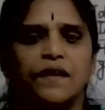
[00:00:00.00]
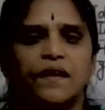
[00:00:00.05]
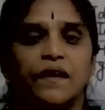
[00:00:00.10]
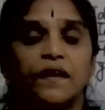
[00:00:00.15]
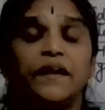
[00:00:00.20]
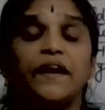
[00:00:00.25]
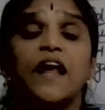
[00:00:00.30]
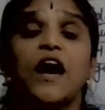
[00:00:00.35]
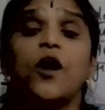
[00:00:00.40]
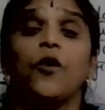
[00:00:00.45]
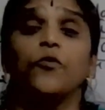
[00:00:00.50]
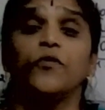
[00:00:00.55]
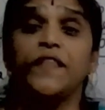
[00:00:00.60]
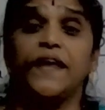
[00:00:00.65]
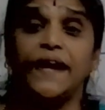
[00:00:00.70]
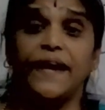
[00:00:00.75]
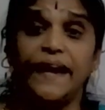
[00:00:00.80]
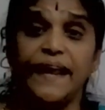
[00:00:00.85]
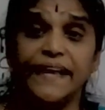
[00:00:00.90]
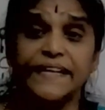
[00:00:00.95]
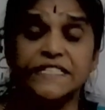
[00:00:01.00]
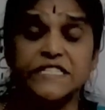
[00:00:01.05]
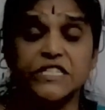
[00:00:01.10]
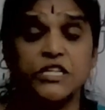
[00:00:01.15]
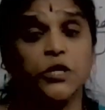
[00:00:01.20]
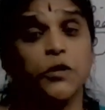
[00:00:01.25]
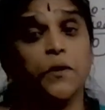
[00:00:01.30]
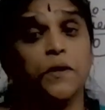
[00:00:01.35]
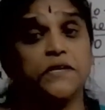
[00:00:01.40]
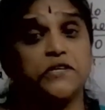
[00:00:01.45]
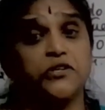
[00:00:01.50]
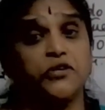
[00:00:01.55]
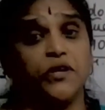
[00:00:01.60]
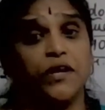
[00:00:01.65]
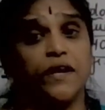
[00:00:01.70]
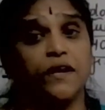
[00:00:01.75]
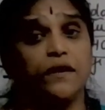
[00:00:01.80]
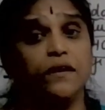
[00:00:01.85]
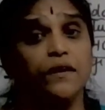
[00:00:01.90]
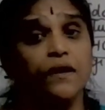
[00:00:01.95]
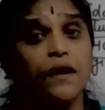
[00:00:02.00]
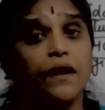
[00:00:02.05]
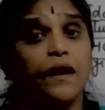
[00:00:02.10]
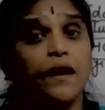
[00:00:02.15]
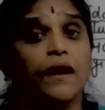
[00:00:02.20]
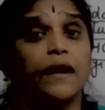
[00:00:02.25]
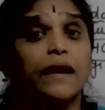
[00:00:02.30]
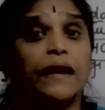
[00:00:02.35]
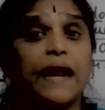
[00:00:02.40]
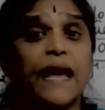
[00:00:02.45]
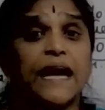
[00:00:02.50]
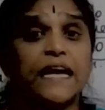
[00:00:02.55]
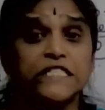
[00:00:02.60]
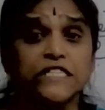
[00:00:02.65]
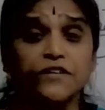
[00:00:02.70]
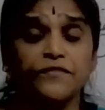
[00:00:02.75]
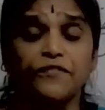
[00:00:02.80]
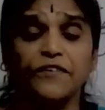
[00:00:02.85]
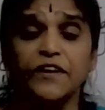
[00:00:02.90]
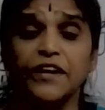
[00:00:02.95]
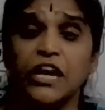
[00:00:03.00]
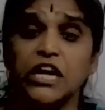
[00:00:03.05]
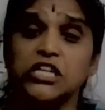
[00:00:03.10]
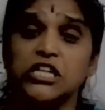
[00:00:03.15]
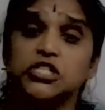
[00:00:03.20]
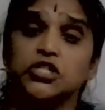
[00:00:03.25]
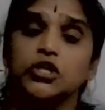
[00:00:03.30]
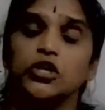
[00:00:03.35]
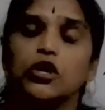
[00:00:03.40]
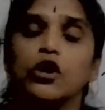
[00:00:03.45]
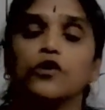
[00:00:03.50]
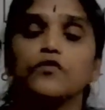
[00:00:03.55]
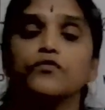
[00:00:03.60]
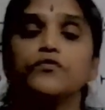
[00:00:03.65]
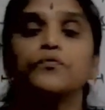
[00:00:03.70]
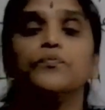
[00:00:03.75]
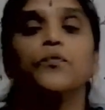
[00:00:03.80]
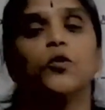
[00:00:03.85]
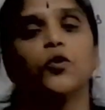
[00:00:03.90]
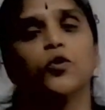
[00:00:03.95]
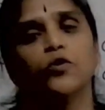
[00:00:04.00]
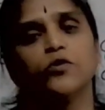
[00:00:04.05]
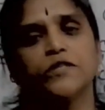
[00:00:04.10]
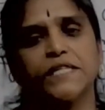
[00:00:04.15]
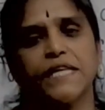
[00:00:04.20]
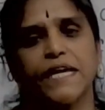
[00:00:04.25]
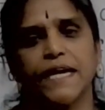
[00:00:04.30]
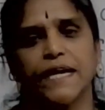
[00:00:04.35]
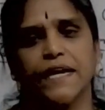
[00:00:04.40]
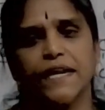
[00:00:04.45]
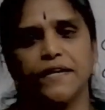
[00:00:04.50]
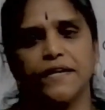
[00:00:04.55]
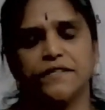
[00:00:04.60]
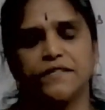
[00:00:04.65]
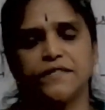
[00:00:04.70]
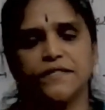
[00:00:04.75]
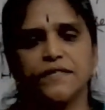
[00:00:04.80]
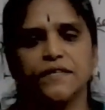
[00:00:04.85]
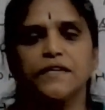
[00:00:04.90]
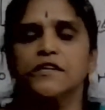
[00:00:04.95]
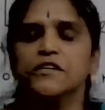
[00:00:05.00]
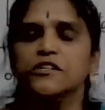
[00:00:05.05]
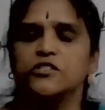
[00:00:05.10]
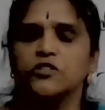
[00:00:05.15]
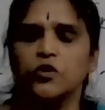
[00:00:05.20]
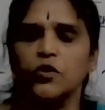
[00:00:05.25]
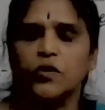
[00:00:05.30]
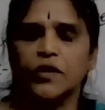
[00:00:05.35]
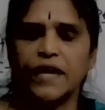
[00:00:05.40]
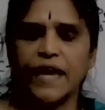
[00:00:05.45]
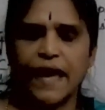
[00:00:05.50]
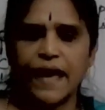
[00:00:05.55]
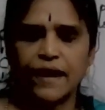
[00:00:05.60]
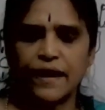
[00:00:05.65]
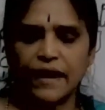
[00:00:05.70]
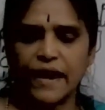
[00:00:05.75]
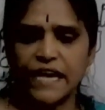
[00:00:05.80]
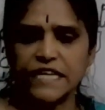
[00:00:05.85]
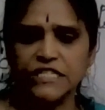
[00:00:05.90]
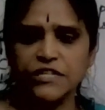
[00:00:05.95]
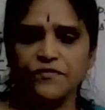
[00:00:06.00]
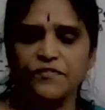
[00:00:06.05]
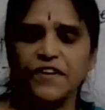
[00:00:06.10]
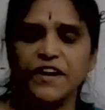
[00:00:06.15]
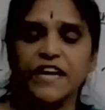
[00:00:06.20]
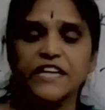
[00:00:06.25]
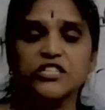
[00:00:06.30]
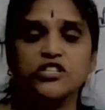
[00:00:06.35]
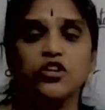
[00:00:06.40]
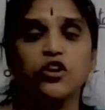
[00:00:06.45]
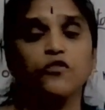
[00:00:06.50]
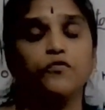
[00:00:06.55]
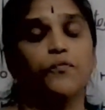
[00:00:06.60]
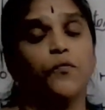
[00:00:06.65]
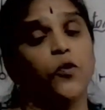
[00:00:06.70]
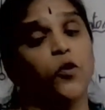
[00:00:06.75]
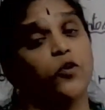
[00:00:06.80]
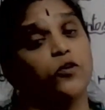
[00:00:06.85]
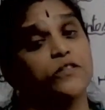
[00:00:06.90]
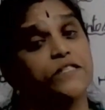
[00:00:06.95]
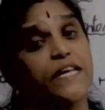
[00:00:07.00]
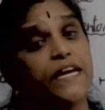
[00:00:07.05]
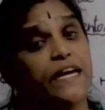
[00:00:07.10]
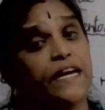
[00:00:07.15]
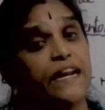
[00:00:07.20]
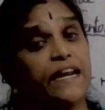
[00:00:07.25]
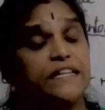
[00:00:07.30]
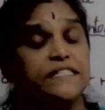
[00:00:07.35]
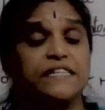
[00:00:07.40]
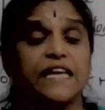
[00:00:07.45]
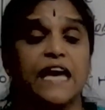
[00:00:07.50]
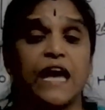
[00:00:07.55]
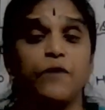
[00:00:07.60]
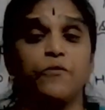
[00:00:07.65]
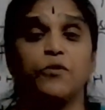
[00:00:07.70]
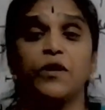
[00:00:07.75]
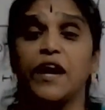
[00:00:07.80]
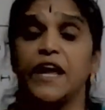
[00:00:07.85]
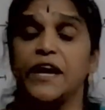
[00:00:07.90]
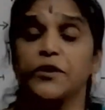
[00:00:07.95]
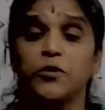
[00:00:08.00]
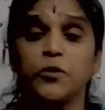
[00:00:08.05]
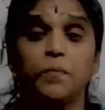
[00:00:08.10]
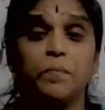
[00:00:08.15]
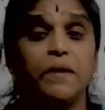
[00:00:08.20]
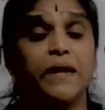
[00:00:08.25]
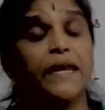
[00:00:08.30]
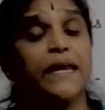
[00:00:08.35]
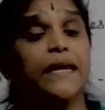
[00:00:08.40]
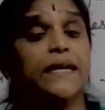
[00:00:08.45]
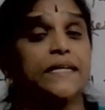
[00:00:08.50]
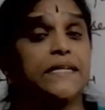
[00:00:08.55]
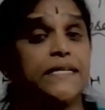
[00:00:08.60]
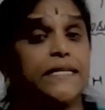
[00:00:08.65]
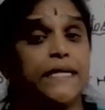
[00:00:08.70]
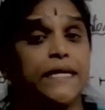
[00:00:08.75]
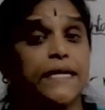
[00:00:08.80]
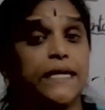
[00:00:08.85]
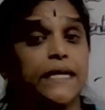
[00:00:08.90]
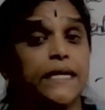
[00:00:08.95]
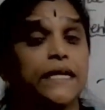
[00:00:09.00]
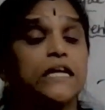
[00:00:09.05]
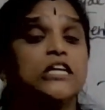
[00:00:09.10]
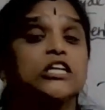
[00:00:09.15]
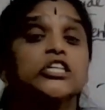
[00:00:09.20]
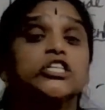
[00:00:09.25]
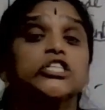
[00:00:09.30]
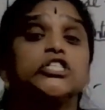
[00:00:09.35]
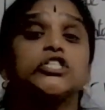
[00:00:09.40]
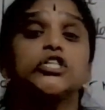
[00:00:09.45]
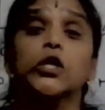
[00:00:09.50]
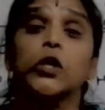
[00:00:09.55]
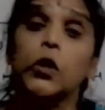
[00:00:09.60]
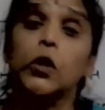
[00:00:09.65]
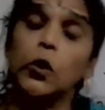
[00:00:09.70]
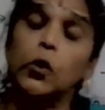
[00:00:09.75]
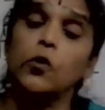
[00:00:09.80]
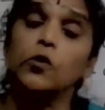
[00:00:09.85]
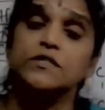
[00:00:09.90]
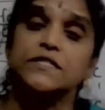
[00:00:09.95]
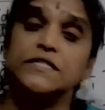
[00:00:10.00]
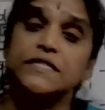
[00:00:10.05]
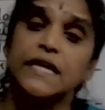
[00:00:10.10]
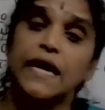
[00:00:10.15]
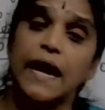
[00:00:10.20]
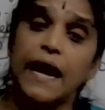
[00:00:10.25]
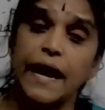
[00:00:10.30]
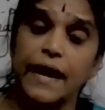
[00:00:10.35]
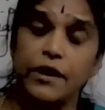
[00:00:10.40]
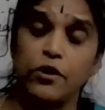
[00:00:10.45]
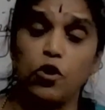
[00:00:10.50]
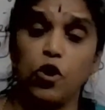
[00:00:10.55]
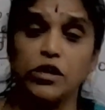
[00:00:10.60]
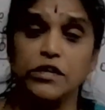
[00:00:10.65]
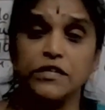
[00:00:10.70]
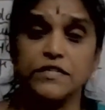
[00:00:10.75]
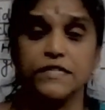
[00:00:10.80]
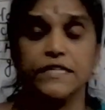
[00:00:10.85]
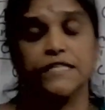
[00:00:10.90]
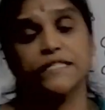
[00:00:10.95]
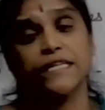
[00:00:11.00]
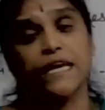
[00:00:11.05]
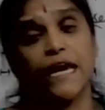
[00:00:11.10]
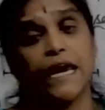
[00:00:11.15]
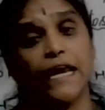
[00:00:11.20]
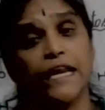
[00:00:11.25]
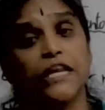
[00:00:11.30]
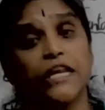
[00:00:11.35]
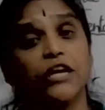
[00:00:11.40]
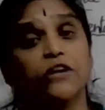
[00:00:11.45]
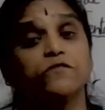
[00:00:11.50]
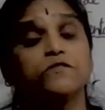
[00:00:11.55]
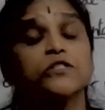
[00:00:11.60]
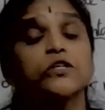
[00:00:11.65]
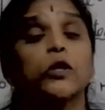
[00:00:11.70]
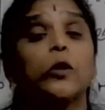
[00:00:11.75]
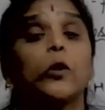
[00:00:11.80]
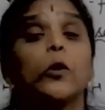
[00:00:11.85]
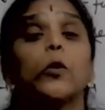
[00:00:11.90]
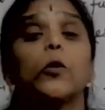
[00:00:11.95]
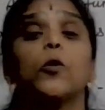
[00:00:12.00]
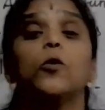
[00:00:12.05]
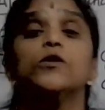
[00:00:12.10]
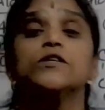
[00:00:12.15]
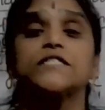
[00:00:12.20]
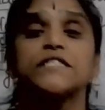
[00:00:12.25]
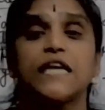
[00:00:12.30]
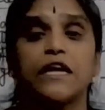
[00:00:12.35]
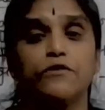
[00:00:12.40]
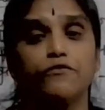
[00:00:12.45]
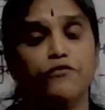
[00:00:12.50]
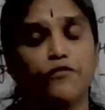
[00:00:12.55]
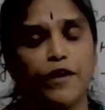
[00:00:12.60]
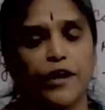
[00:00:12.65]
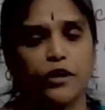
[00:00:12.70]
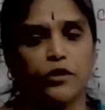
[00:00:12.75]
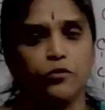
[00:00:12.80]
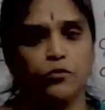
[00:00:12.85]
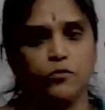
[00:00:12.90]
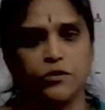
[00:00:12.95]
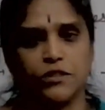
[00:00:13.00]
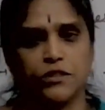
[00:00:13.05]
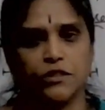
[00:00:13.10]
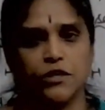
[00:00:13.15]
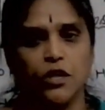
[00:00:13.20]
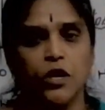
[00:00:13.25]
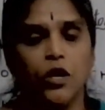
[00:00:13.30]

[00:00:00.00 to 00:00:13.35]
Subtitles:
Now, the next question, classification of monosaccharides. So, classification of monosaccharides, I would like to bring it here. Sucrose, hydrolysis, it gives glucose and fructose.